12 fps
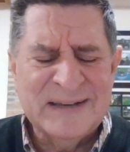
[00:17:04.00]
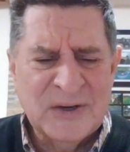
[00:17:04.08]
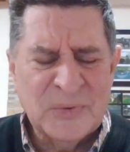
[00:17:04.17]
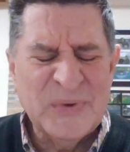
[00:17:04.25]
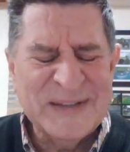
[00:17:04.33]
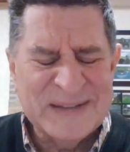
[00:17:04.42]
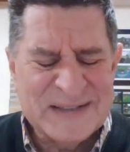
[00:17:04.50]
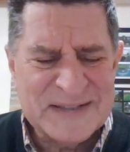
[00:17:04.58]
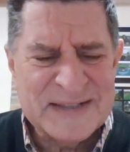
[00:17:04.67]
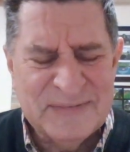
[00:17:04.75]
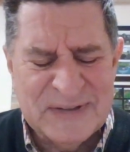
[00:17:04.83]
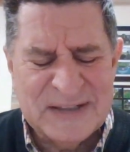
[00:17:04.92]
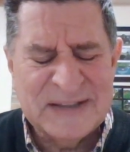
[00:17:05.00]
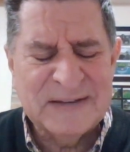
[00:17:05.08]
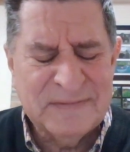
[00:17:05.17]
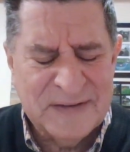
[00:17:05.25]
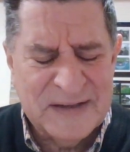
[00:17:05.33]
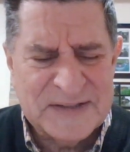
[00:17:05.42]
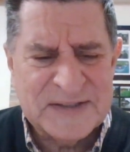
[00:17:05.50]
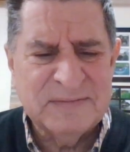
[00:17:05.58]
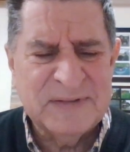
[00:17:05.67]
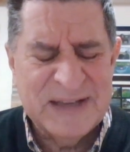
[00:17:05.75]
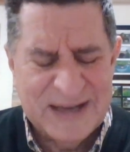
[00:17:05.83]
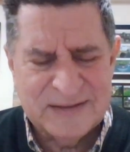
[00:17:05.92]
that their witness, even in the face
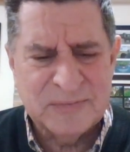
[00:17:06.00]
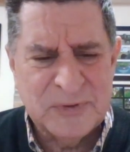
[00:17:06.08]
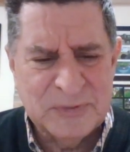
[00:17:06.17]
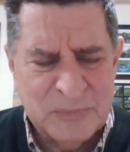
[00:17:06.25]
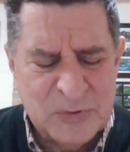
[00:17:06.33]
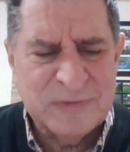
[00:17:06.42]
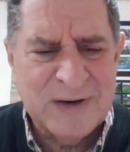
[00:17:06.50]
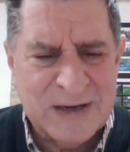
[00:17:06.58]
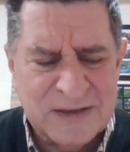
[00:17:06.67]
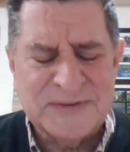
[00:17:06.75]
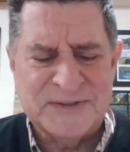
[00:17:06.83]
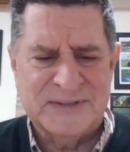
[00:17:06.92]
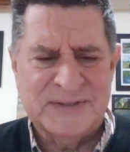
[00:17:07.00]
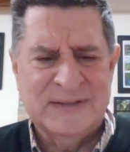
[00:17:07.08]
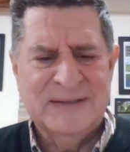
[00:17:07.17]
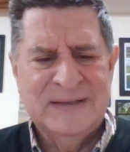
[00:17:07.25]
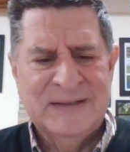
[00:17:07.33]
of death, will move hearts